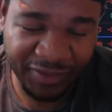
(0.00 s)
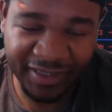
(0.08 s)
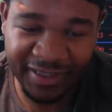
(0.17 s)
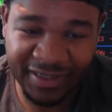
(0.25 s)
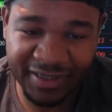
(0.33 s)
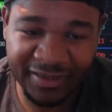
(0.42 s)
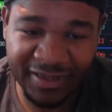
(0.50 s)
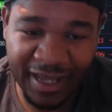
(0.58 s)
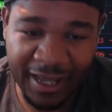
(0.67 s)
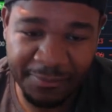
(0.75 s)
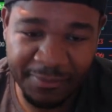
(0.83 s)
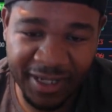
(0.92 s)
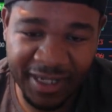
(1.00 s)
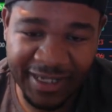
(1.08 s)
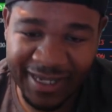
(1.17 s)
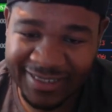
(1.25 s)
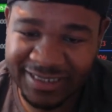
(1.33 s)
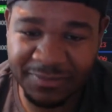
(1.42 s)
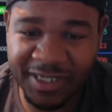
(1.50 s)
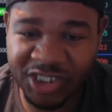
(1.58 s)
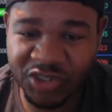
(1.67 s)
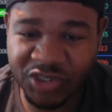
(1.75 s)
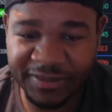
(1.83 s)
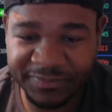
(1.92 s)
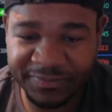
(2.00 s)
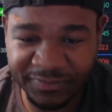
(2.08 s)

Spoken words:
and I may exit my trade.